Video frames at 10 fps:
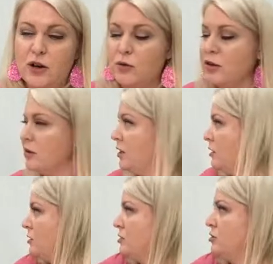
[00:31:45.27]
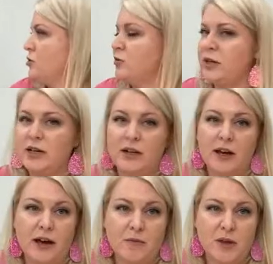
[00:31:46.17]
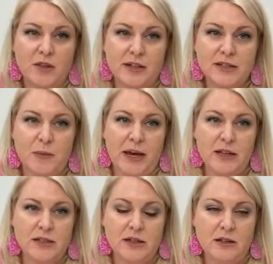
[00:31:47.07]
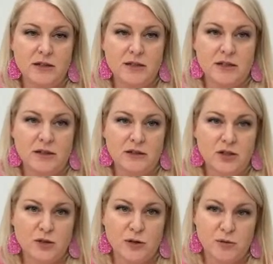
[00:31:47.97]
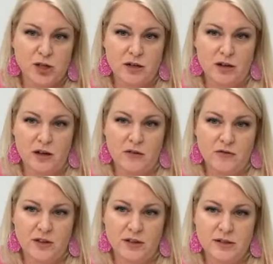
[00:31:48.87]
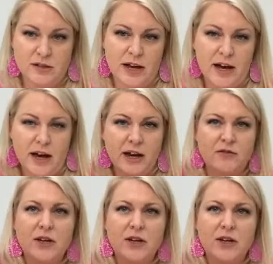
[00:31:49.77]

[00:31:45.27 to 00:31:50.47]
the link to join this painting is in the description of this live.